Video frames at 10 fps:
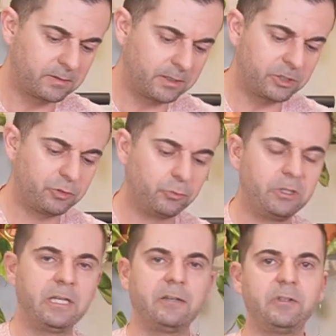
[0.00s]
I should
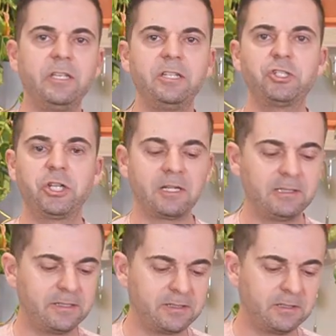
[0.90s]
really have a
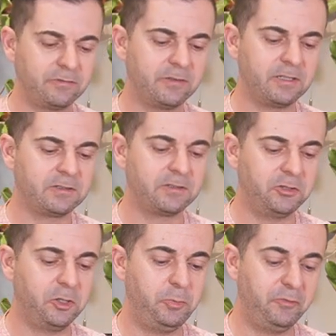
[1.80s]
checklist of things to
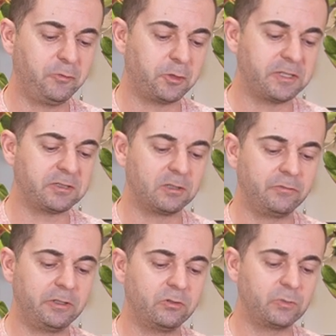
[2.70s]
do before I
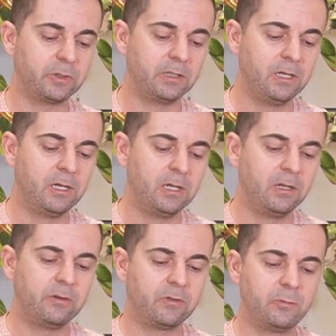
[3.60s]
start videos, but
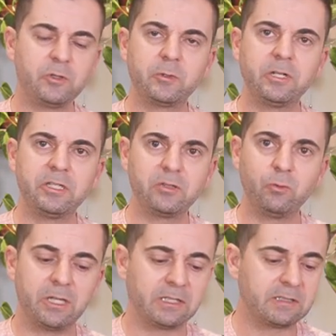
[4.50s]
for the most part, I just
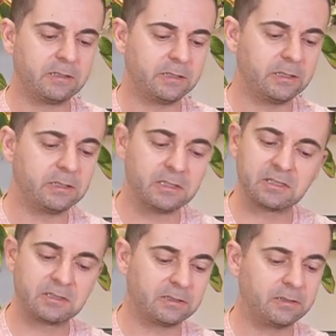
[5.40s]
wing it. I
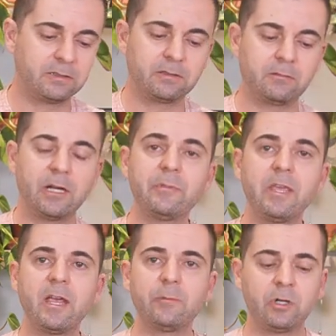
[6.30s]
just grab the
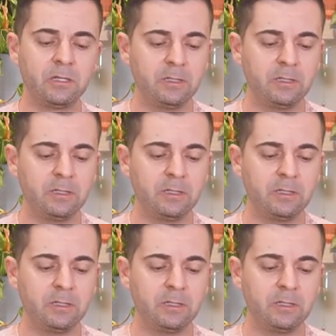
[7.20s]
camera,